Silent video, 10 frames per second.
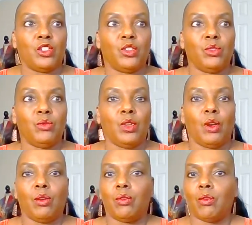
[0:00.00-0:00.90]
to
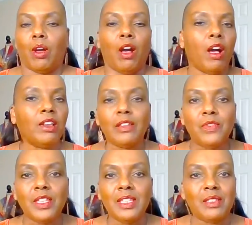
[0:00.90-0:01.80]
know all of
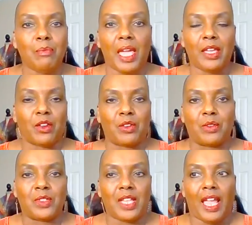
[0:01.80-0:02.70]
these
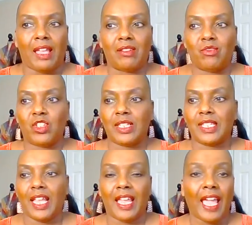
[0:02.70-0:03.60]
makers and just
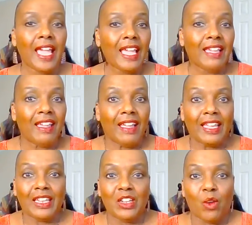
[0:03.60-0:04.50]
say, hey,
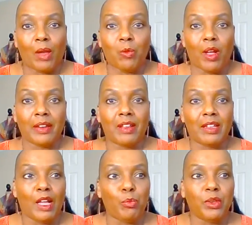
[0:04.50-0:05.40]
you know, I want a
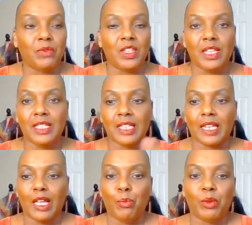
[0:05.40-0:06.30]
couple of these and a
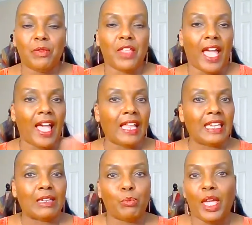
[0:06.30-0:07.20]
couple of that,
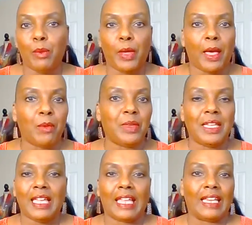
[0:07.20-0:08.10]
and PayPal
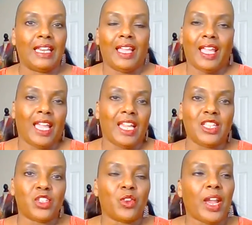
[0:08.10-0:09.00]
me. And
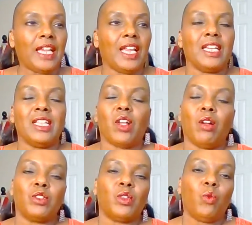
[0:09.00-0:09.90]
it's great. And it's
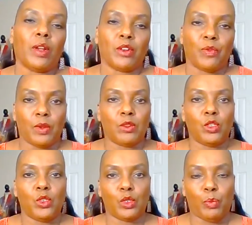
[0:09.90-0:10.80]
also wonderful
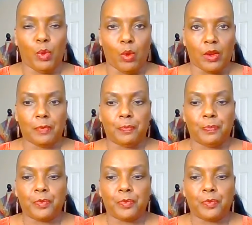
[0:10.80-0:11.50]
to support